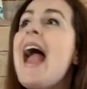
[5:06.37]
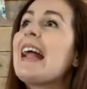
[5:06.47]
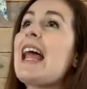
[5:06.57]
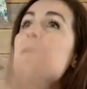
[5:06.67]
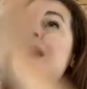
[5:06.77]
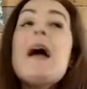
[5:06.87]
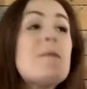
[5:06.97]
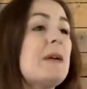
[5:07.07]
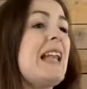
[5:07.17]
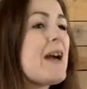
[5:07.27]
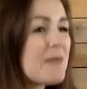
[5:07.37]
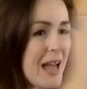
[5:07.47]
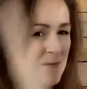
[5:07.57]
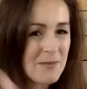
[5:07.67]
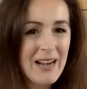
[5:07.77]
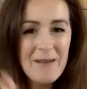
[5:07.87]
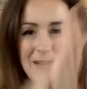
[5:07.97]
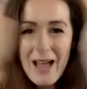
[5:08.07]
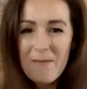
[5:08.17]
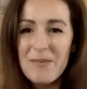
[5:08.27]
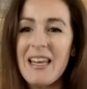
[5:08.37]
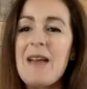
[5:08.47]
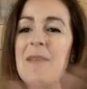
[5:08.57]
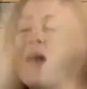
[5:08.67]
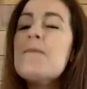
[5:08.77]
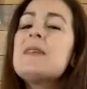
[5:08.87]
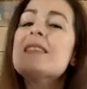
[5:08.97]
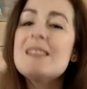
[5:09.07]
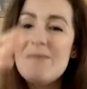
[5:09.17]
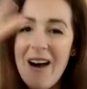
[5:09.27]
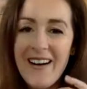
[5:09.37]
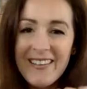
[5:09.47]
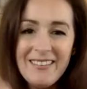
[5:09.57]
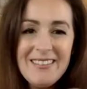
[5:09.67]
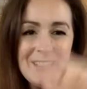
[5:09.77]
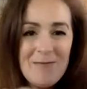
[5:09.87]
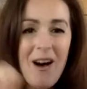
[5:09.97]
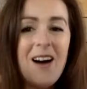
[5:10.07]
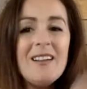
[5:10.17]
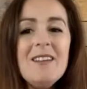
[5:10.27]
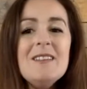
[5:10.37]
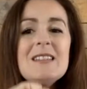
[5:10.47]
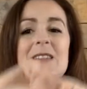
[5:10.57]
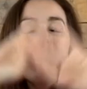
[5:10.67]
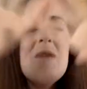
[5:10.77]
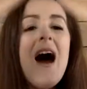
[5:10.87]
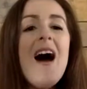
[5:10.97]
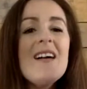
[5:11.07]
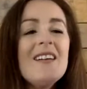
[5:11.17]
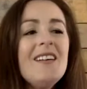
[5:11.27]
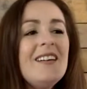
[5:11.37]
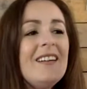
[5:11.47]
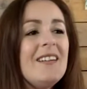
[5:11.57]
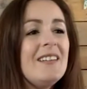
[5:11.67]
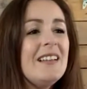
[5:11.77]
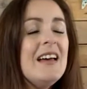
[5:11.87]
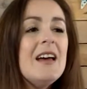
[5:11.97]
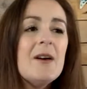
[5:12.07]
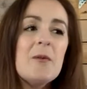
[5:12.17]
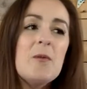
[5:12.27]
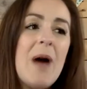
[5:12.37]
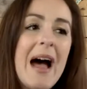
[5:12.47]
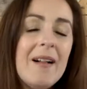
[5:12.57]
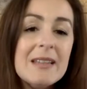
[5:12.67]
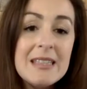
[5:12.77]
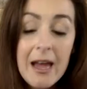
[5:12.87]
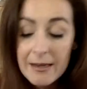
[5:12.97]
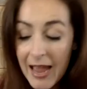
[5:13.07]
Clap, clap, clap, clap, clap, clap, clap, clap. Sparkle, sparkle, sparkle. Well done.